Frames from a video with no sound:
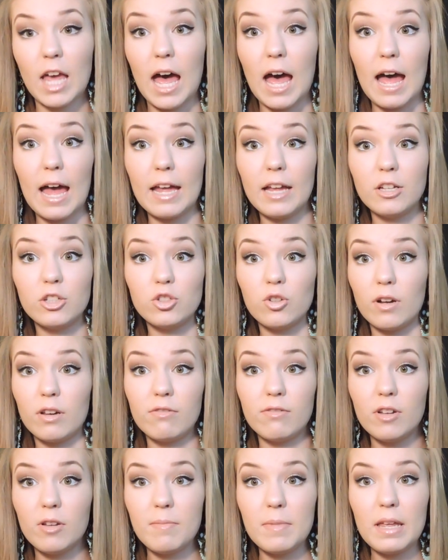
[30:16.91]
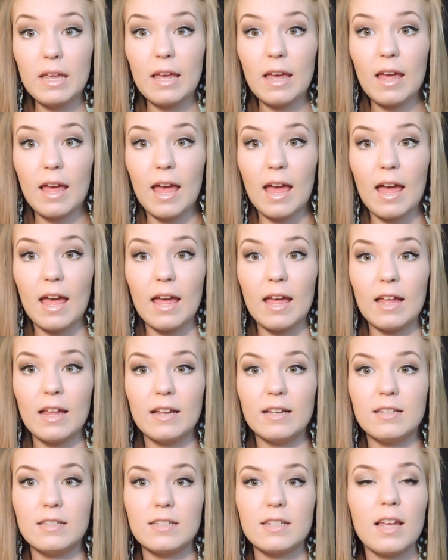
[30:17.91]
I enjoyed filming it,
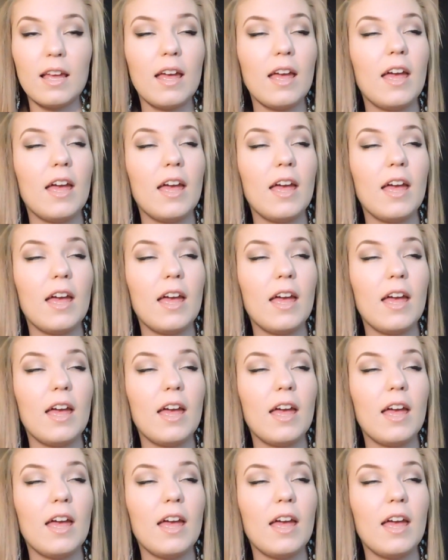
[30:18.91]
and